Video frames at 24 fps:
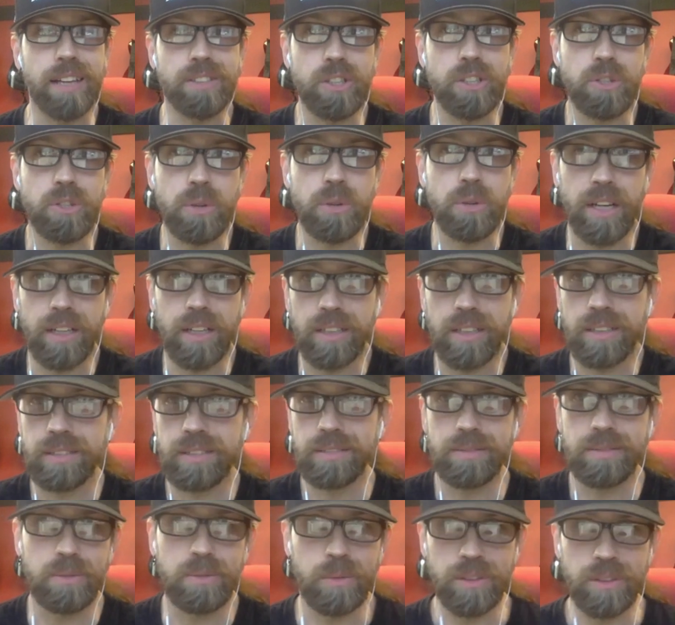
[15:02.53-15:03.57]
as a
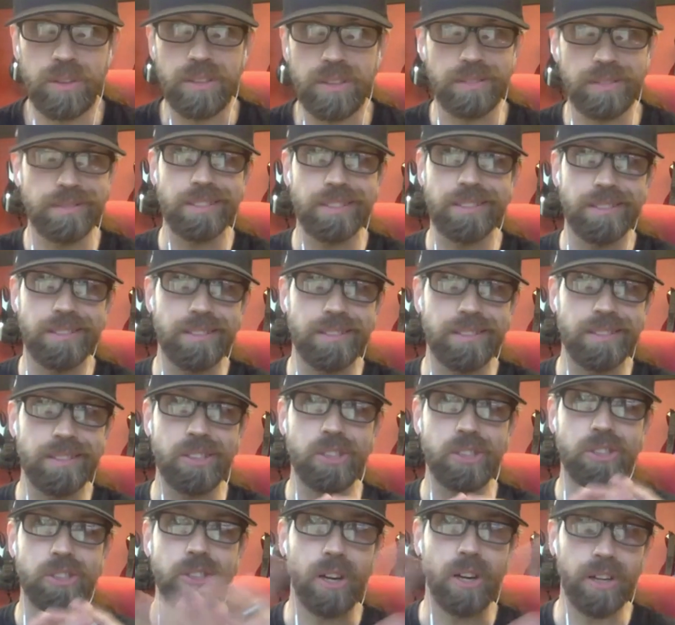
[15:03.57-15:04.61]
trainer were
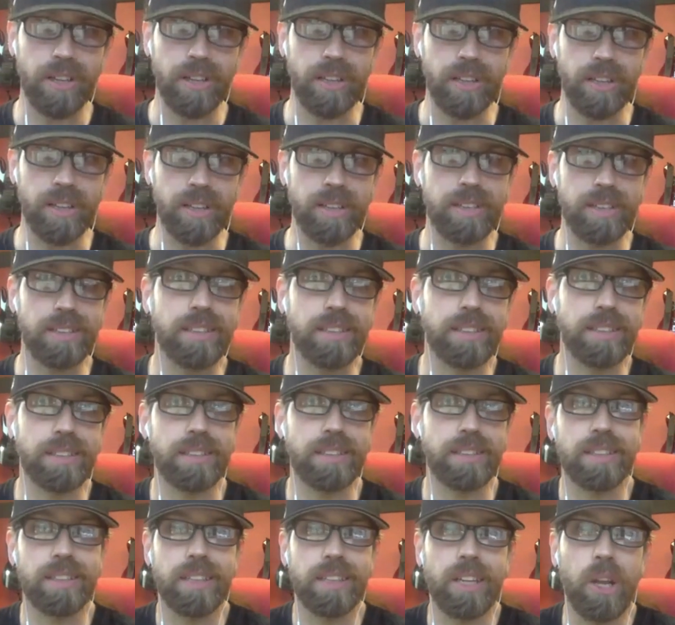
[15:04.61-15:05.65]
starting,
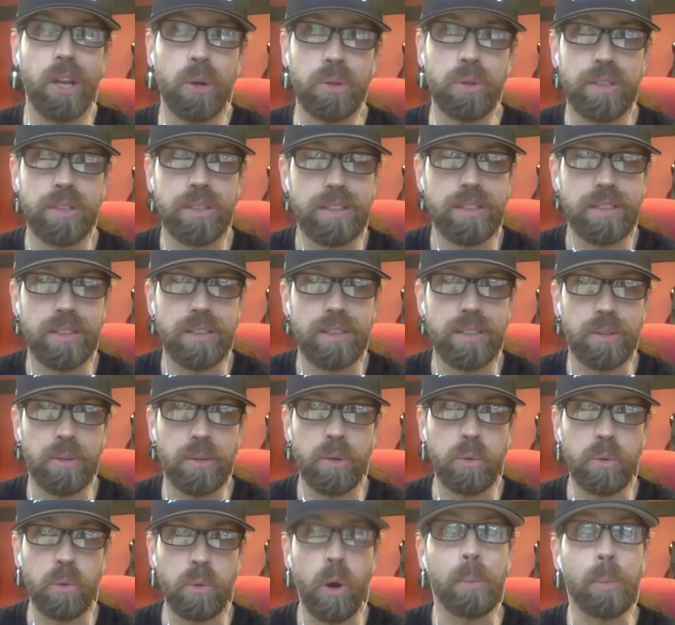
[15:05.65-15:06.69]
you know, to
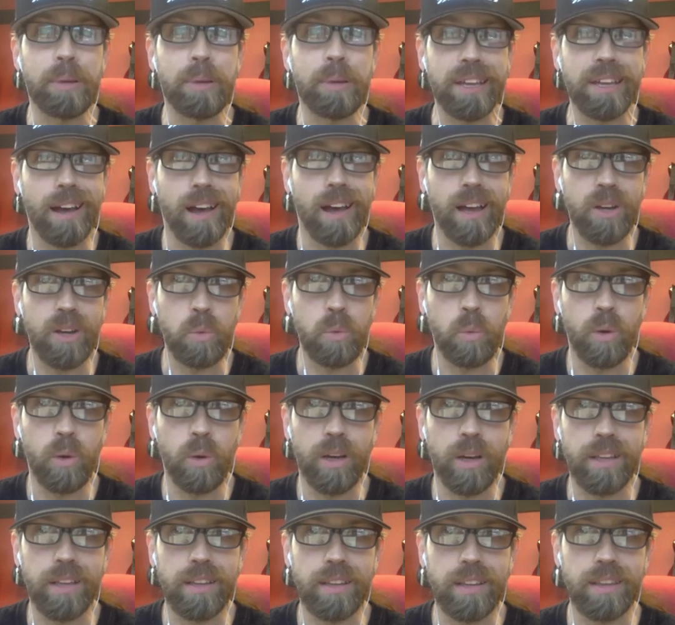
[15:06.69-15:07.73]
grow beyond
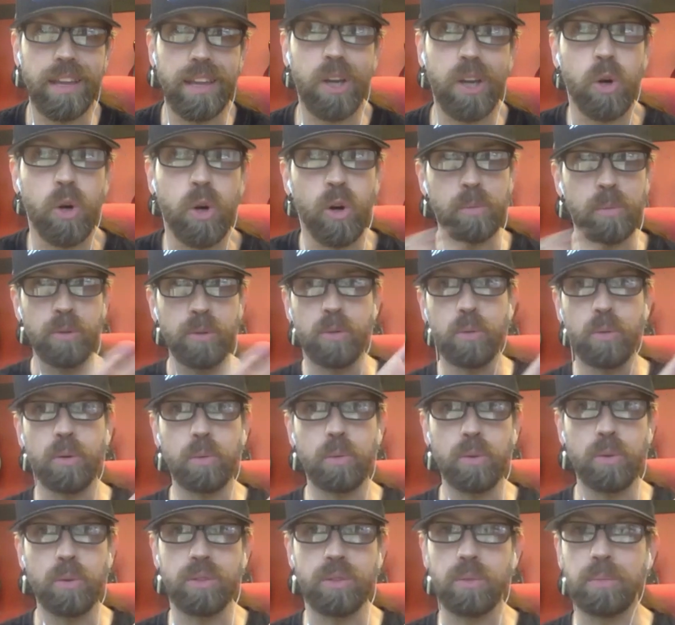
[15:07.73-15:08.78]
what that corporate
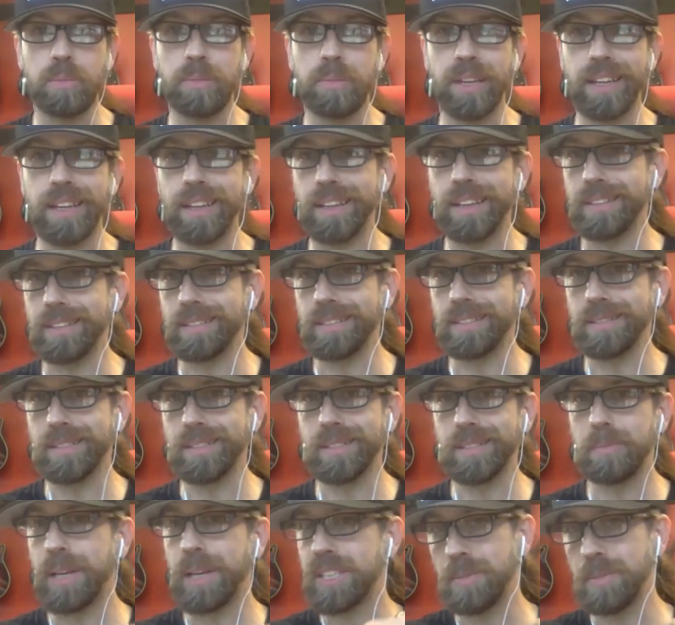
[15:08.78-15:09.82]
world would be.
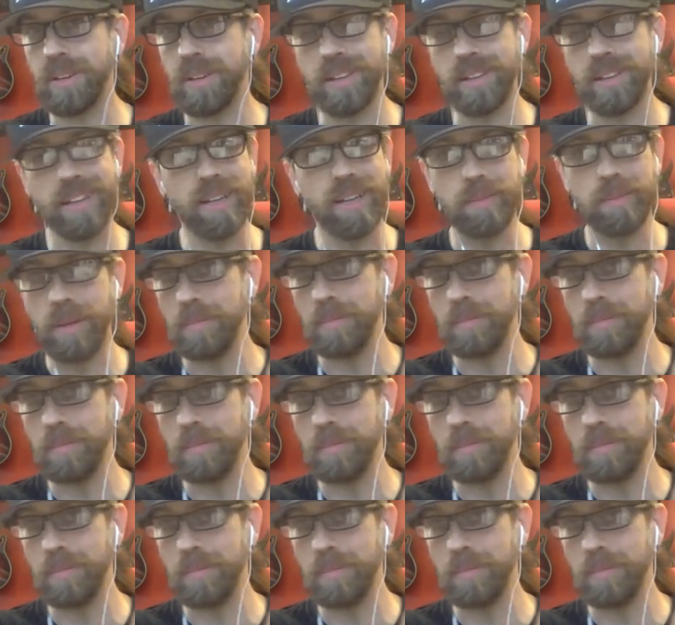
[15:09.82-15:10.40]
And PetSmart had